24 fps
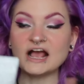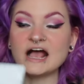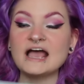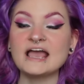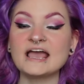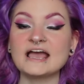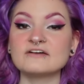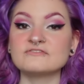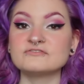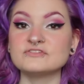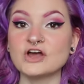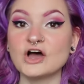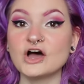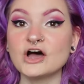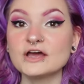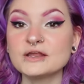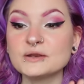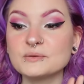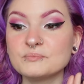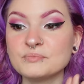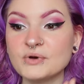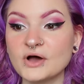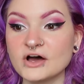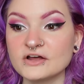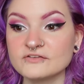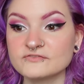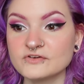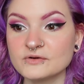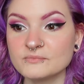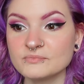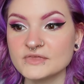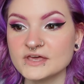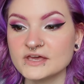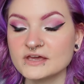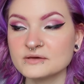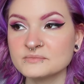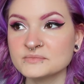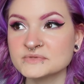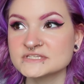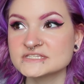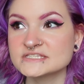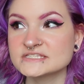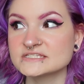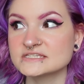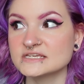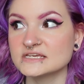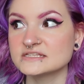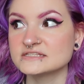I have not bought from them
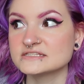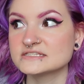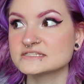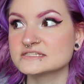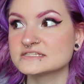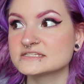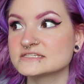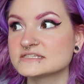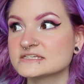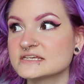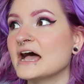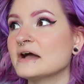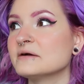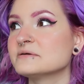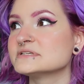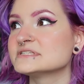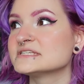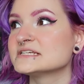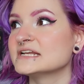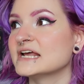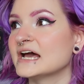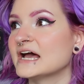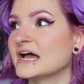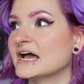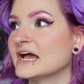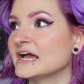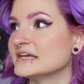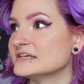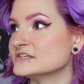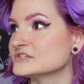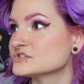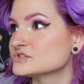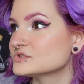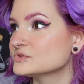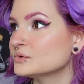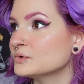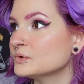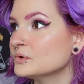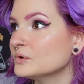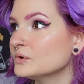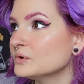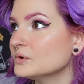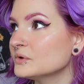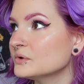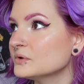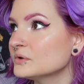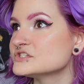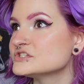since I was in high school.